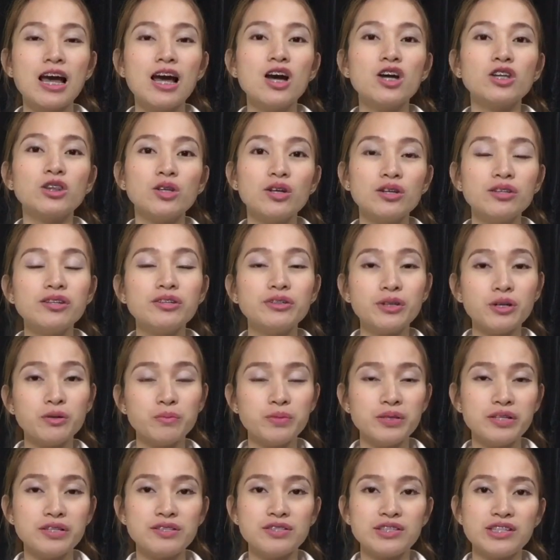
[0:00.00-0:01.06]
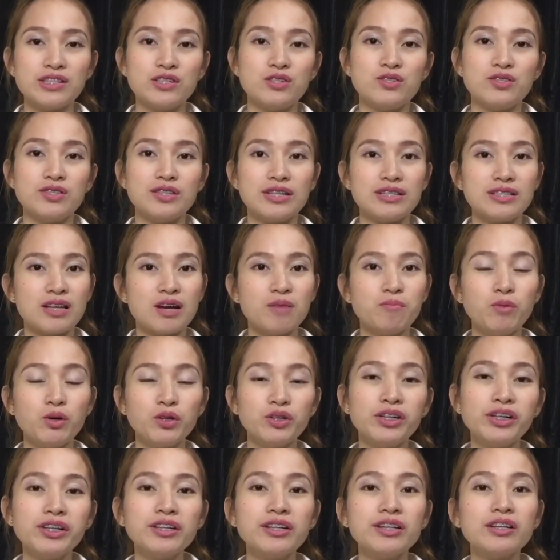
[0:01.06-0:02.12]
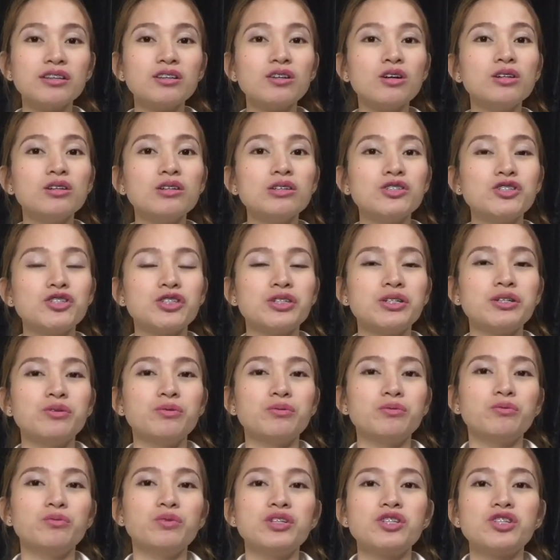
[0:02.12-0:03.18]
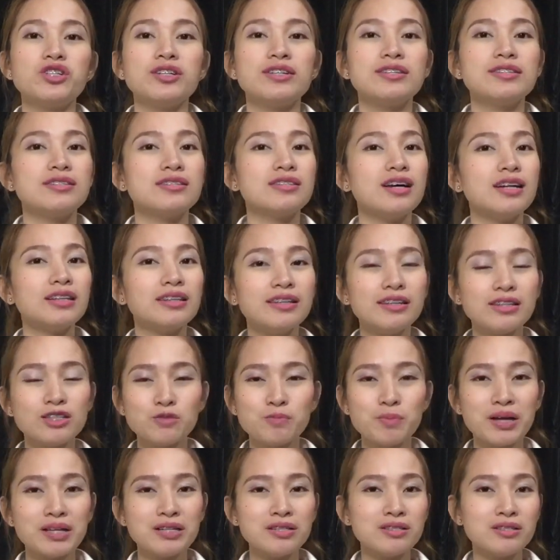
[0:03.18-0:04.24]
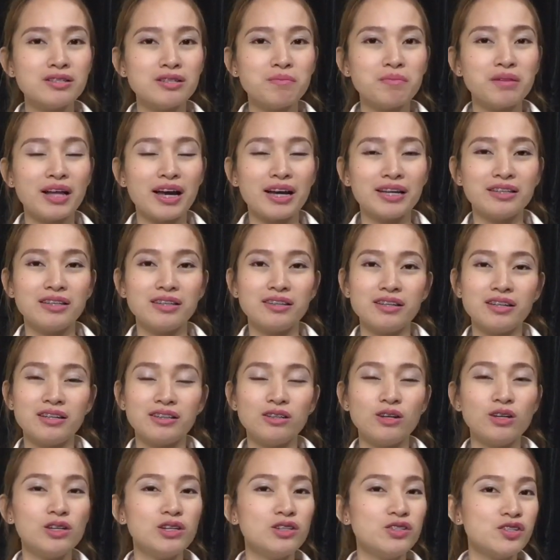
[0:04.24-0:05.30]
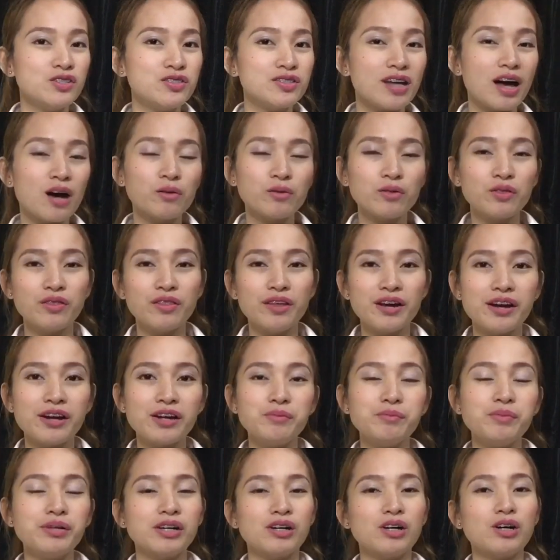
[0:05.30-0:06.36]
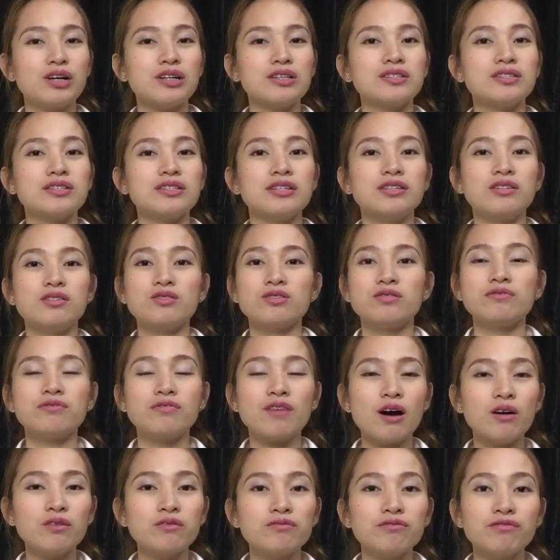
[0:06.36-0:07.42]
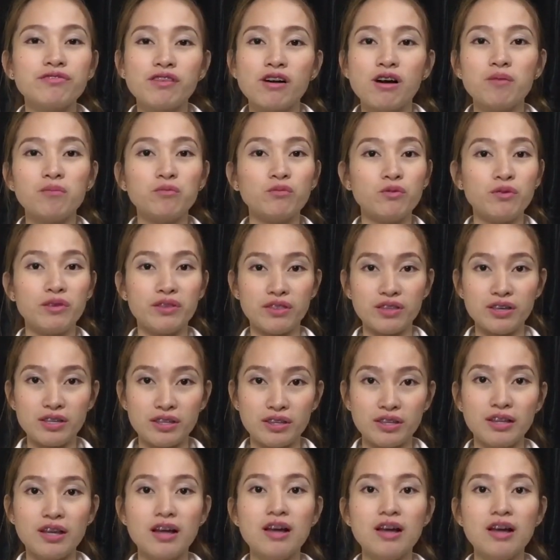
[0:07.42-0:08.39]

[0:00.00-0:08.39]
Tony Robbins uses a modern technology which is not expensive like the technologies out there because it is found from within,